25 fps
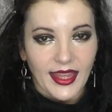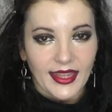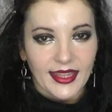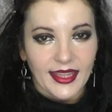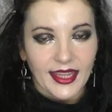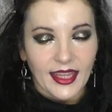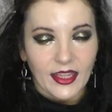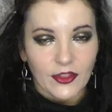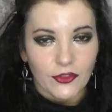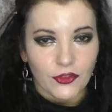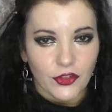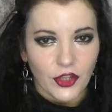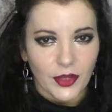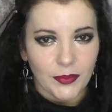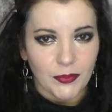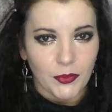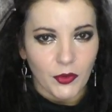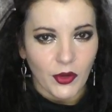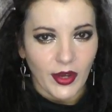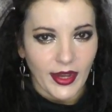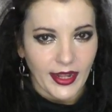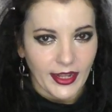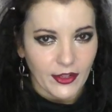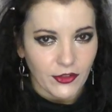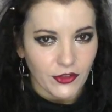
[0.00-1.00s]
Kinship
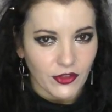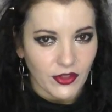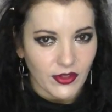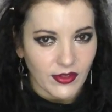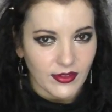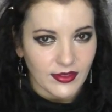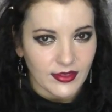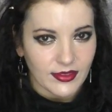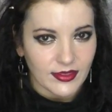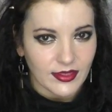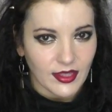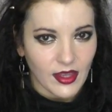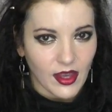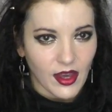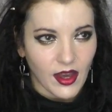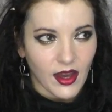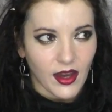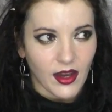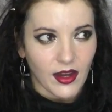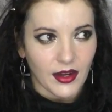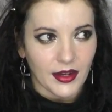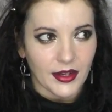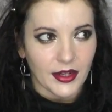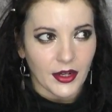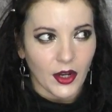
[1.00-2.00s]
relations
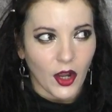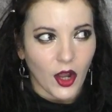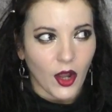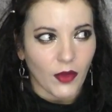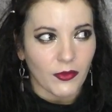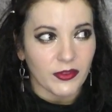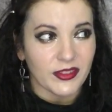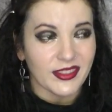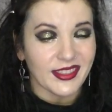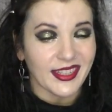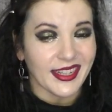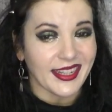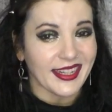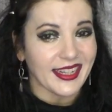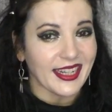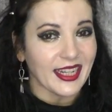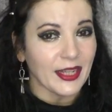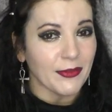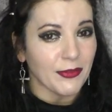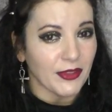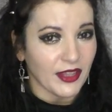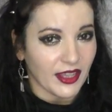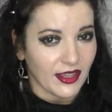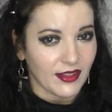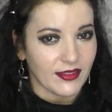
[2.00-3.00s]
are of
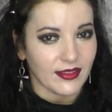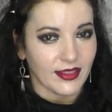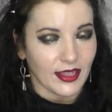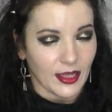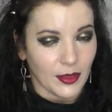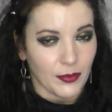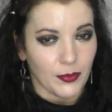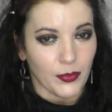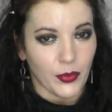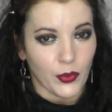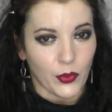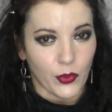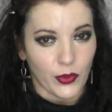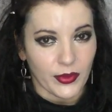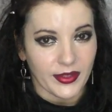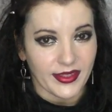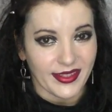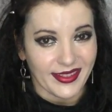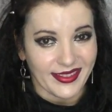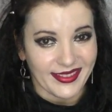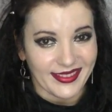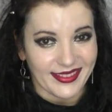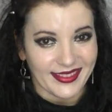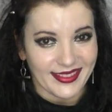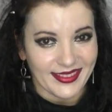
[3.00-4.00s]
significant
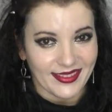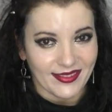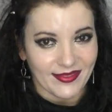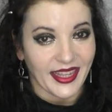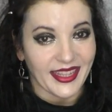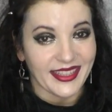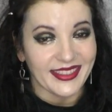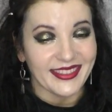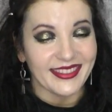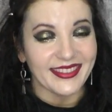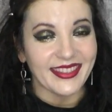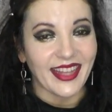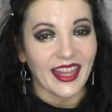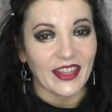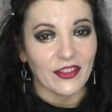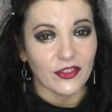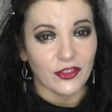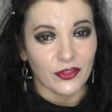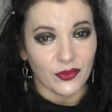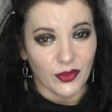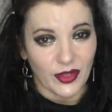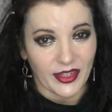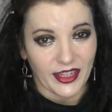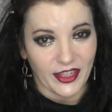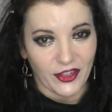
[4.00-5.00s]
importance in such
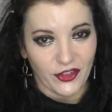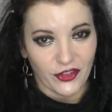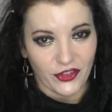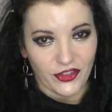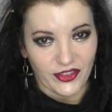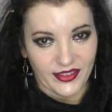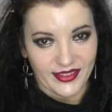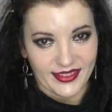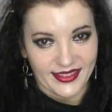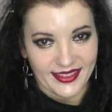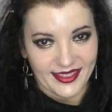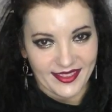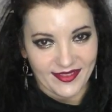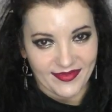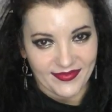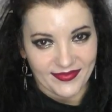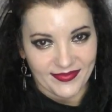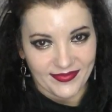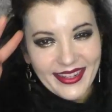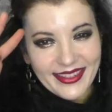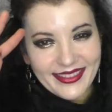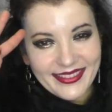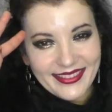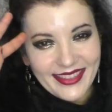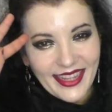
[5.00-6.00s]
traditions.
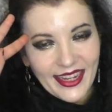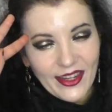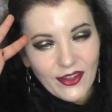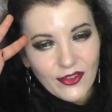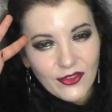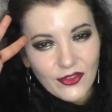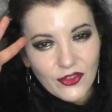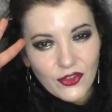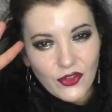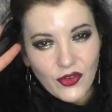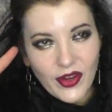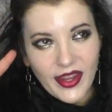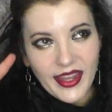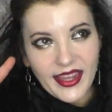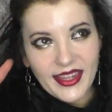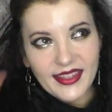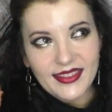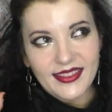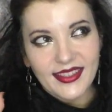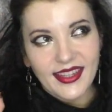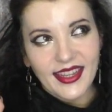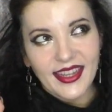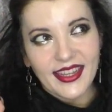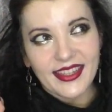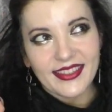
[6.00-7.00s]
The second
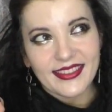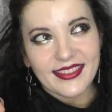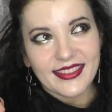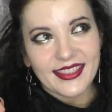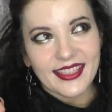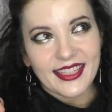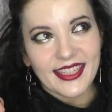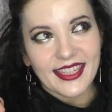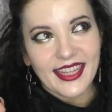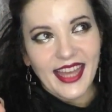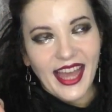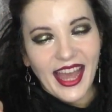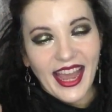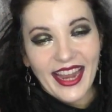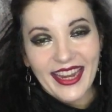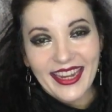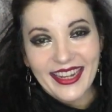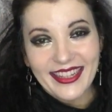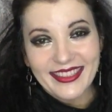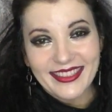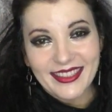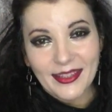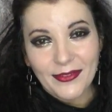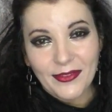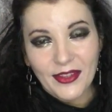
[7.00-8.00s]
trait is the
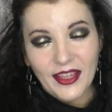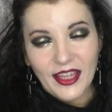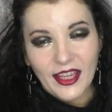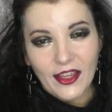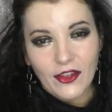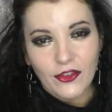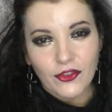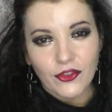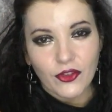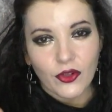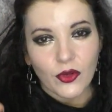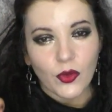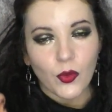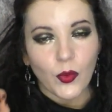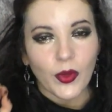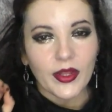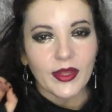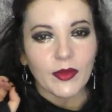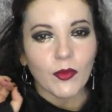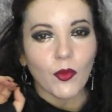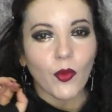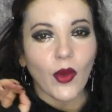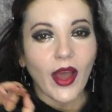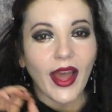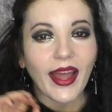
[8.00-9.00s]
identification with
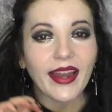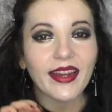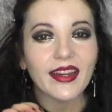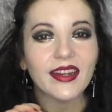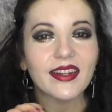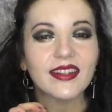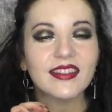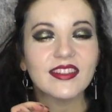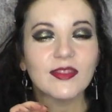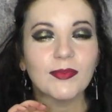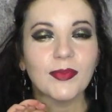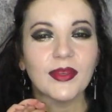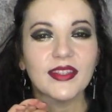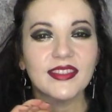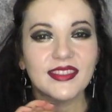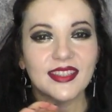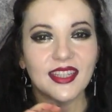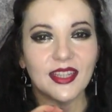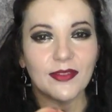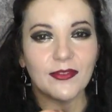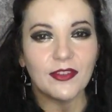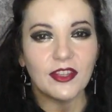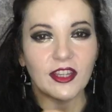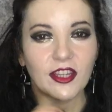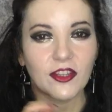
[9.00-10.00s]
one
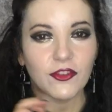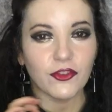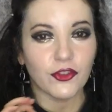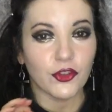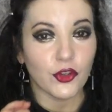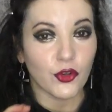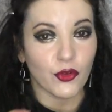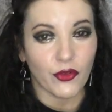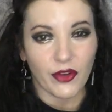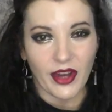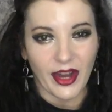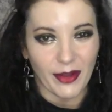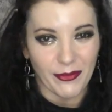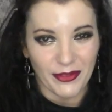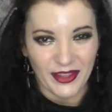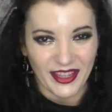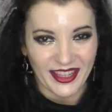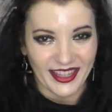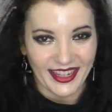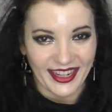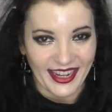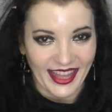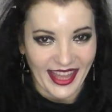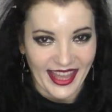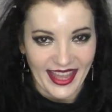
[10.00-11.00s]
specific
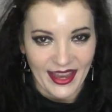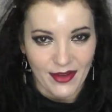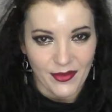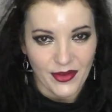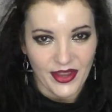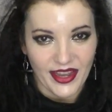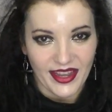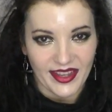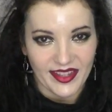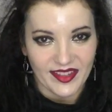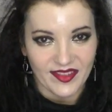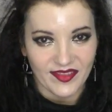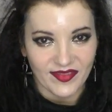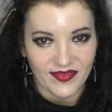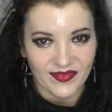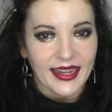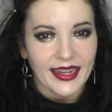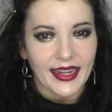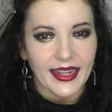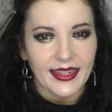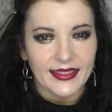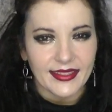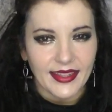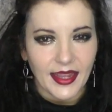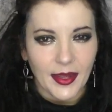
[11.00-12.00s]
geographical area.
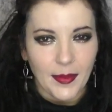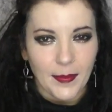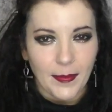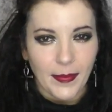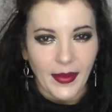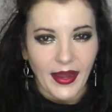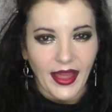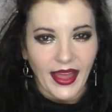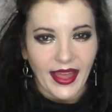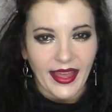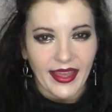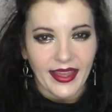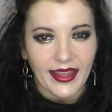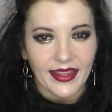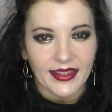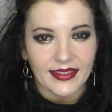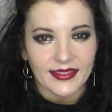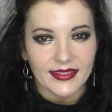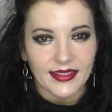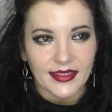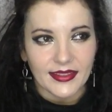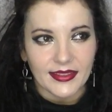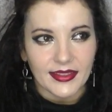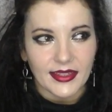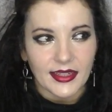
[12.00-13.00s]
This implies
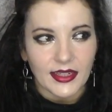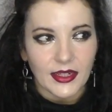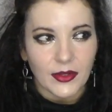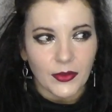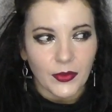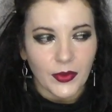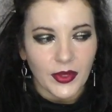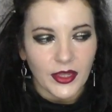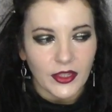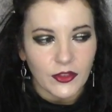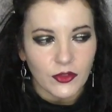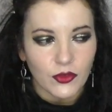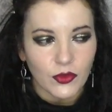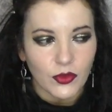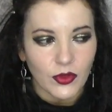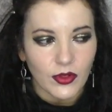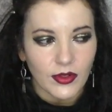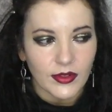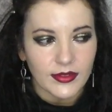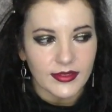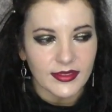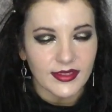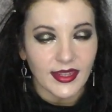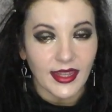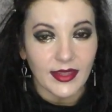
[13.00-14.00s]
that their
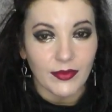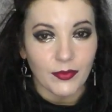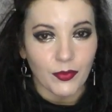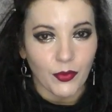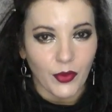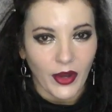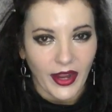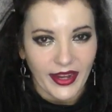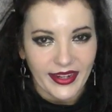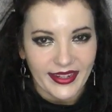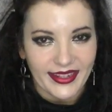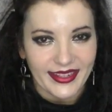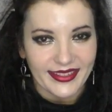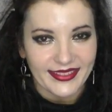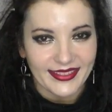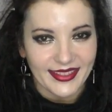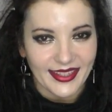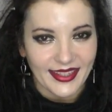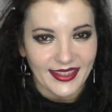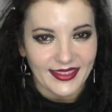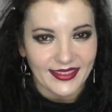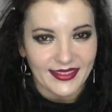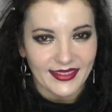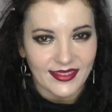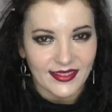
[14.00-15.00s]
rituals and
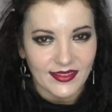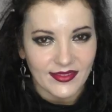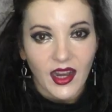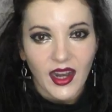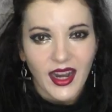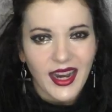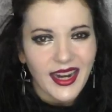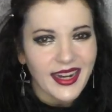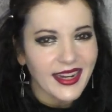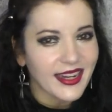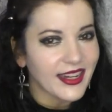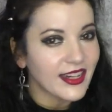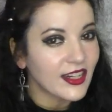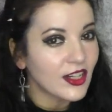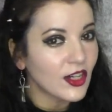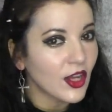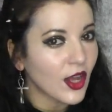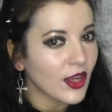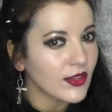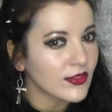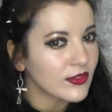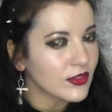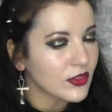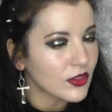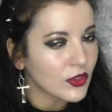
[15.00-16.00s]
practices are
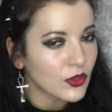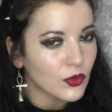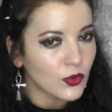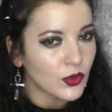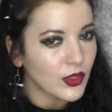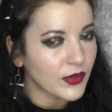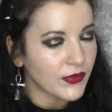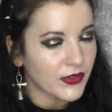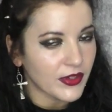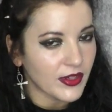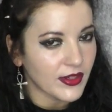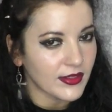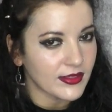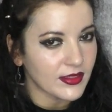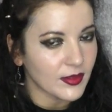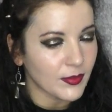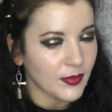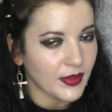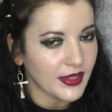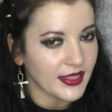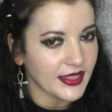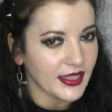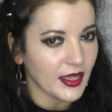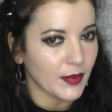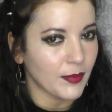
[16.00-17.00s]
not
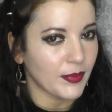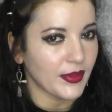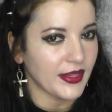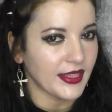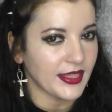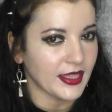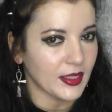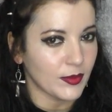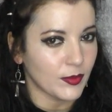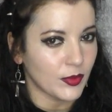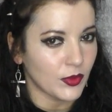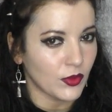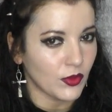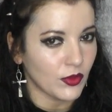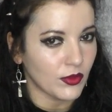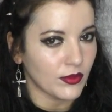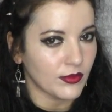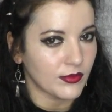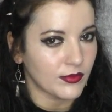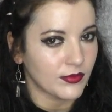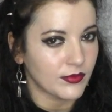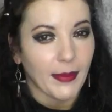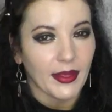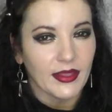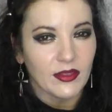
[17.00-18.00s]
universally applicable,
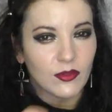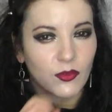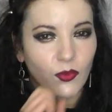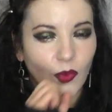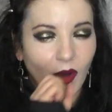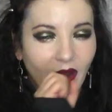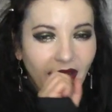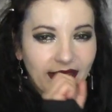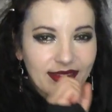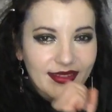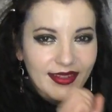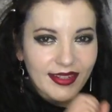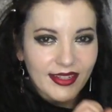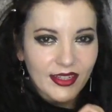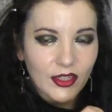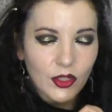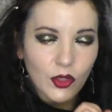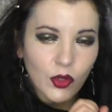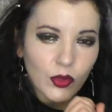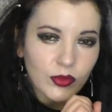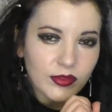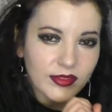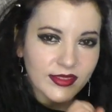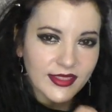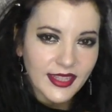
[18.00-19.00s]
but rather
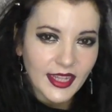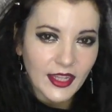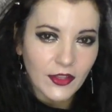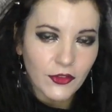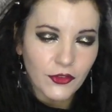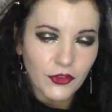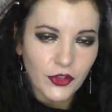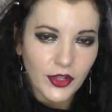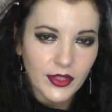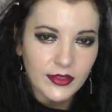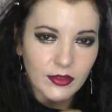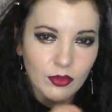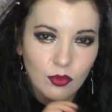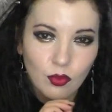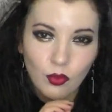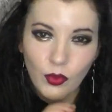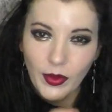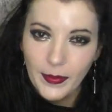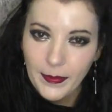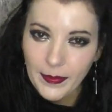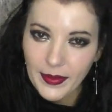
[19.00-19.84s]
contingent to a